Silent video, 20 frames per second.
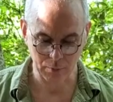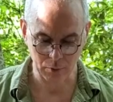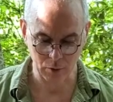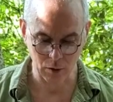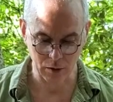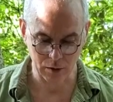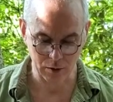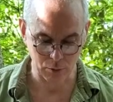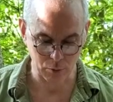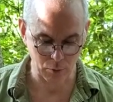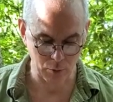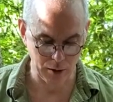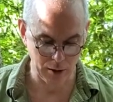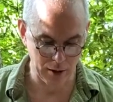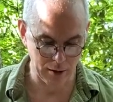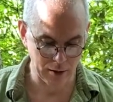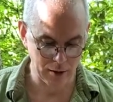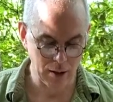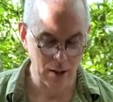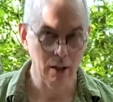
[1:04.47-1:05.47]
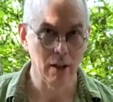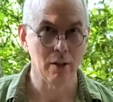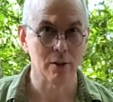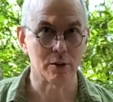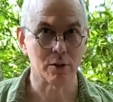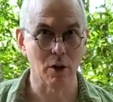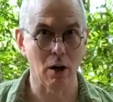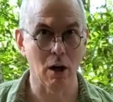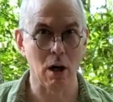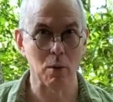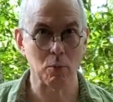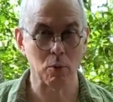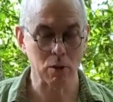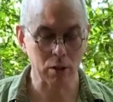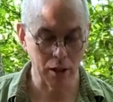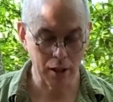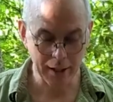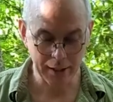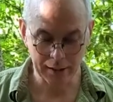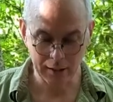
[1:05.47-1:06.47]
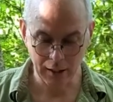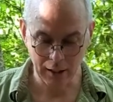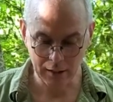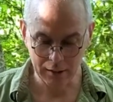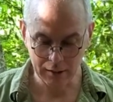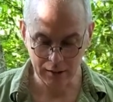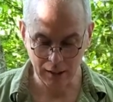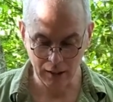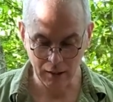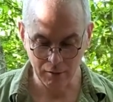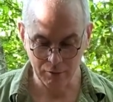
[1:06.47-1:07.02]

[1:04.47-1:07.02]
I'm going to read. So I'm relying on